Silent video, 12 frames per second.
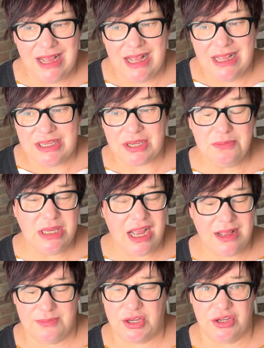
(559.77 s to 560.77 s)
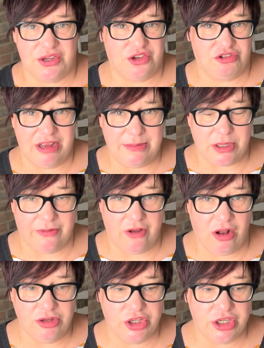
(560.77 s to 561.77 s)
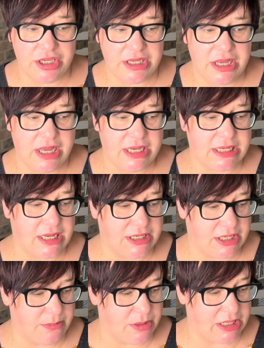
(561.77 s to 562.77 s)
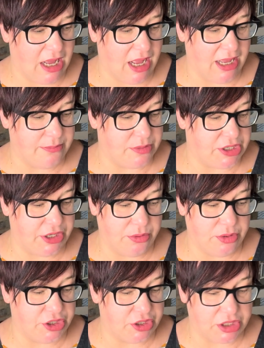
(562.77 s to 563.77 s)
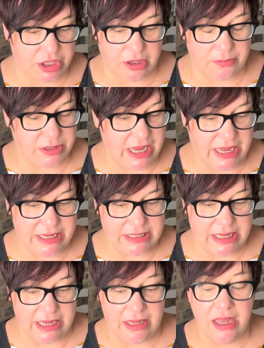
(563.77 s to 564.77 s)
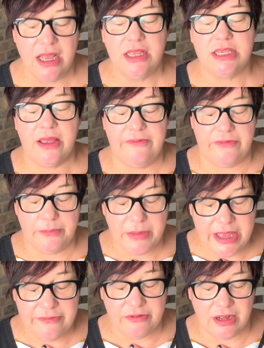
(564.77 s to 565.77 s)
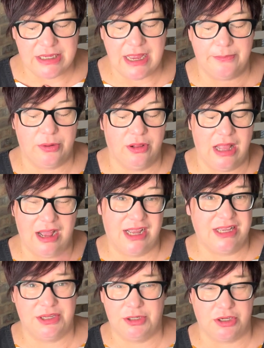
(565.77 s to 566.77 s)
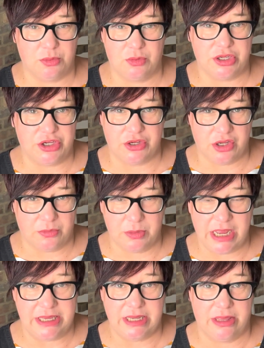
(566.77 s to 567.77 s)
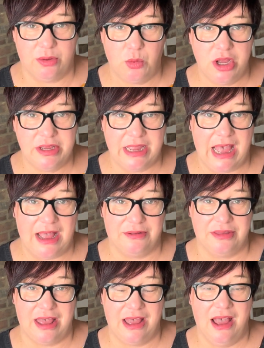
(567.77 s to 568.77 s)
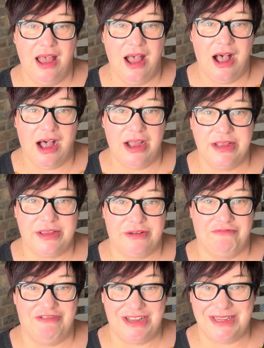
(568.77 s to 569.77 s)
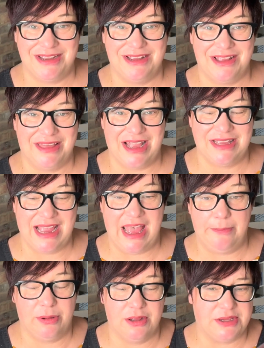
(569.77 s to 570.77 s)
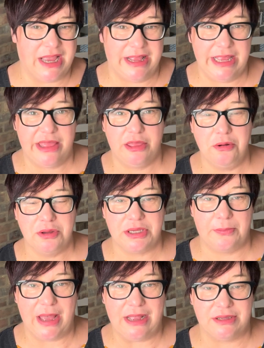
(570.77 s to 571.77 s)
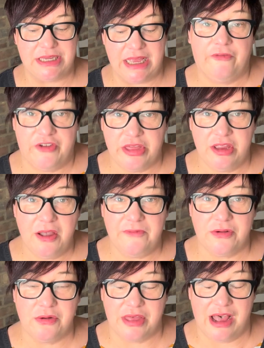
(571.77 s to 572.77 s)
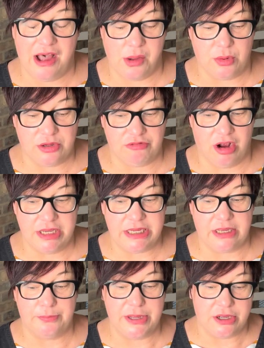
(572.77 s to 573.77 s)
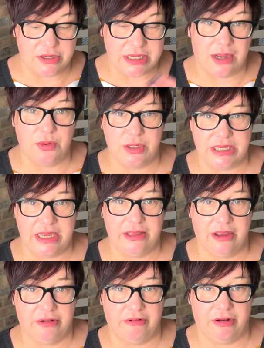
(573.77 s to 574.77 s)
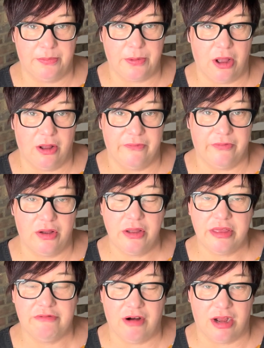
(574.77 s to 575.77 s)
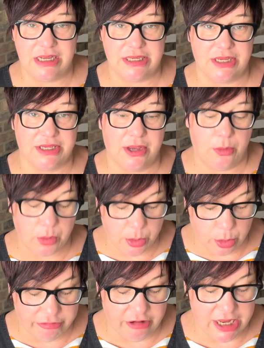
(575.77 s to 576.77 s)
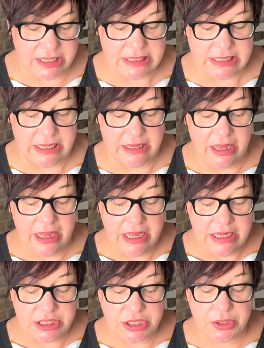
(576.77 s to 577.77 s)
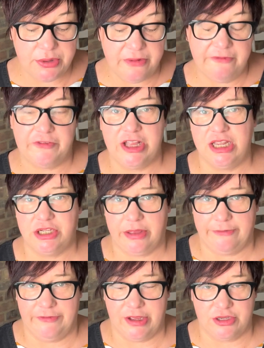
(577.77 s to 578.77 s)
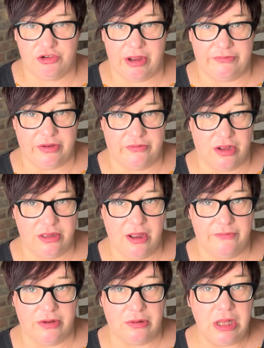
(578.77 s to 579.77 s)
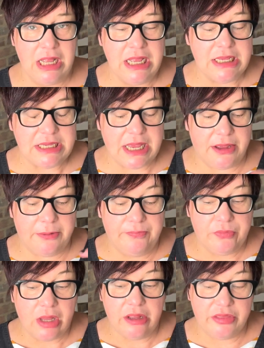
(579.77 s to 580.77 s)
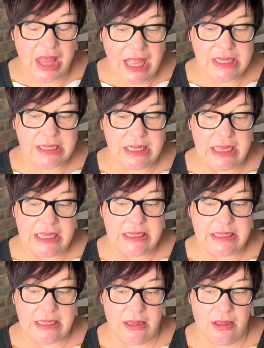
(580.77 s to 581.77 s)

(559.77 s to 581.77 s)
sometimes just streams of consciousness. Sometimes you were just updating. So for me, for example, I was just updating the word count that I'd written that day, plus any thoughts about it for the novel that I was writing, because I was in a group of other writers and we were racing to finish the first draft of our novel. So that is